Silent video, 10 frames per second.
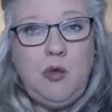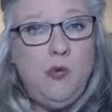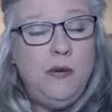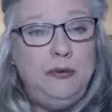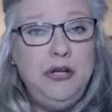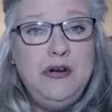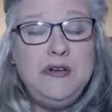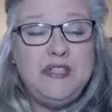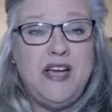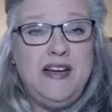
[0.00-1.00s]
Well,
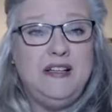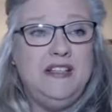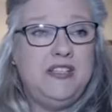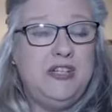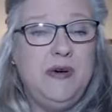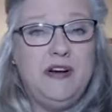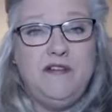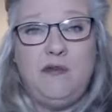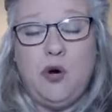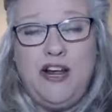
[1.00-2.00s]
Pluto's cycle is
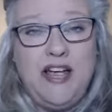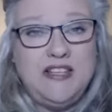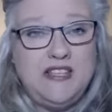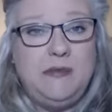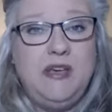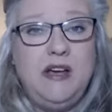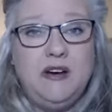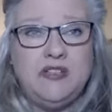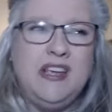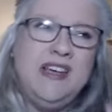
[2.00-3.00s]
248 some
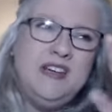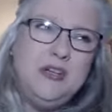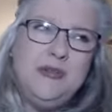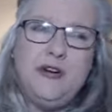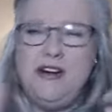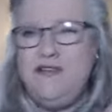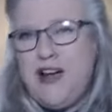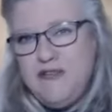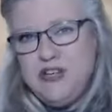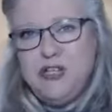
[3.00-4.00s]
years,
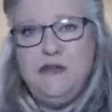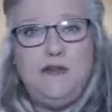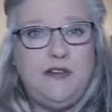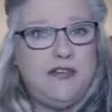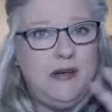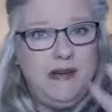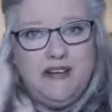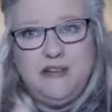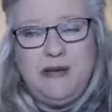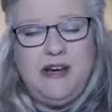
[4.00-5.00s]
235 to 250,
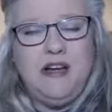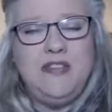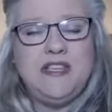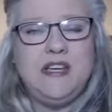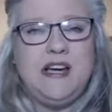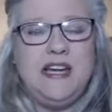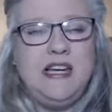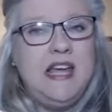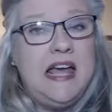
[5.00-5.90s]
depending on the sign.